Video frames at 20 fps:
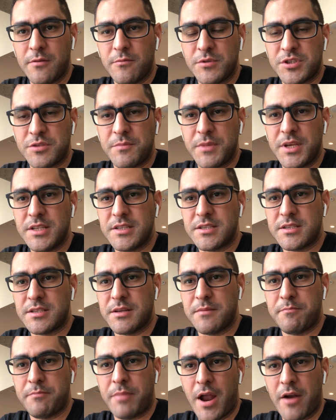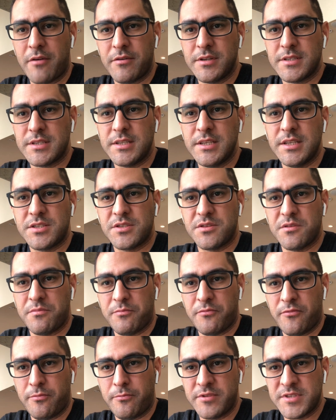which means the parents, needs
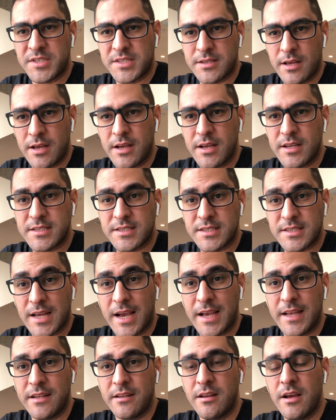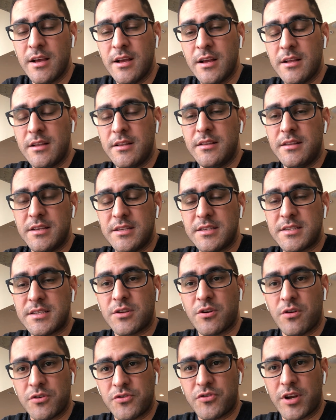to sign this
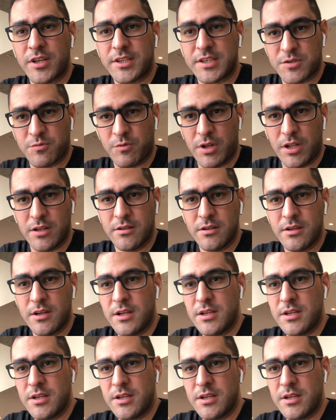contract as well.